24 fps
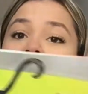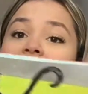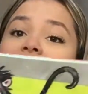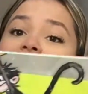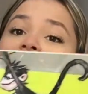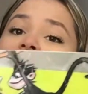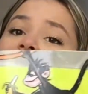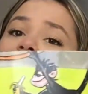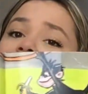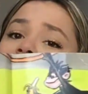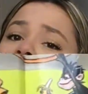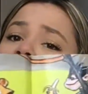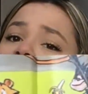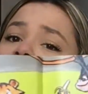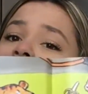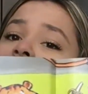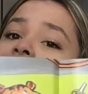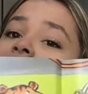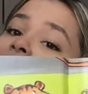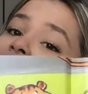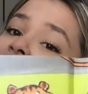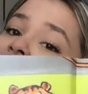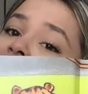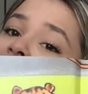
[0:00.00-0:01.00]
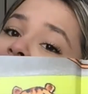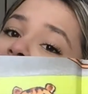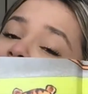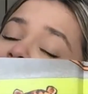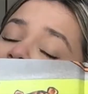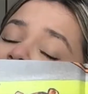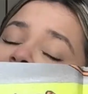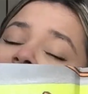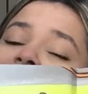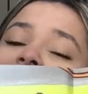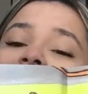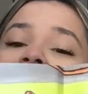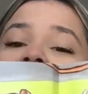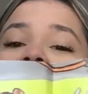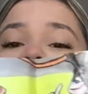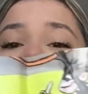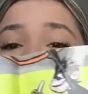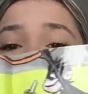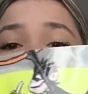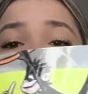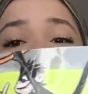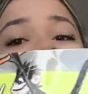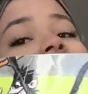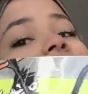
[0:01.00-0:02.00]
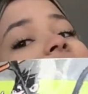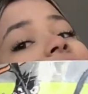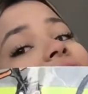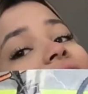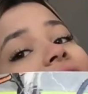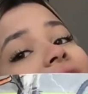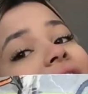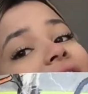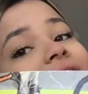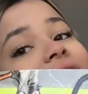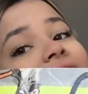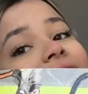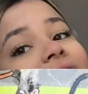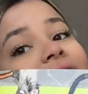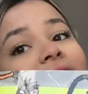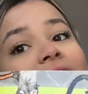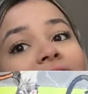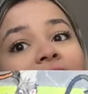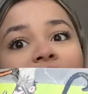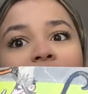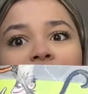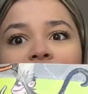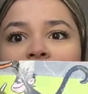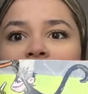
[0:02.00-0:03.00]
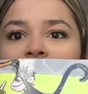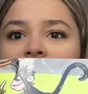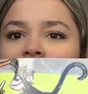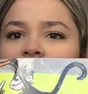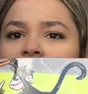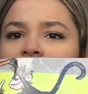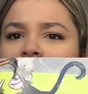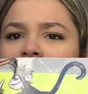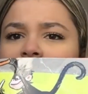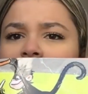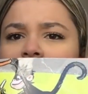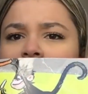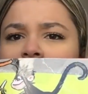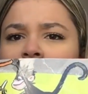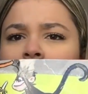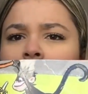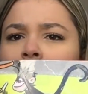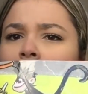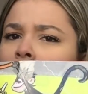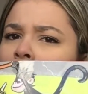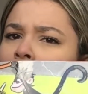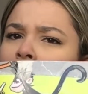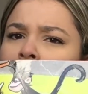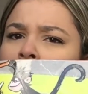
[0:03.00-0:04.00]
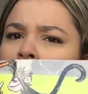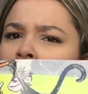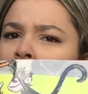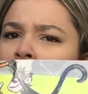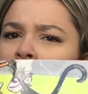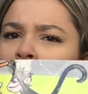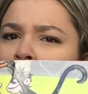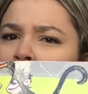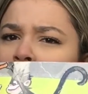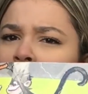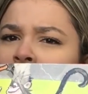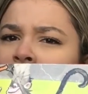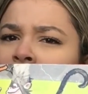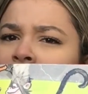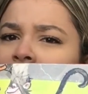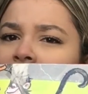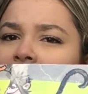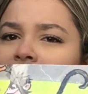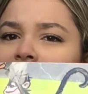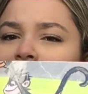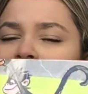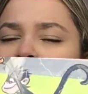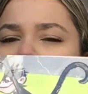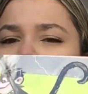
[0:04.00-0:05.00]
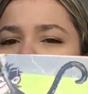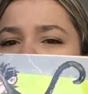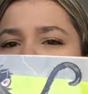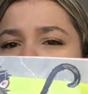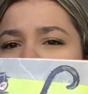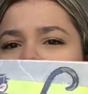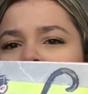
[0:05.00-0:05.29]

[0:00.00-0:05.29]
can cuddle and hug, just don't scratch.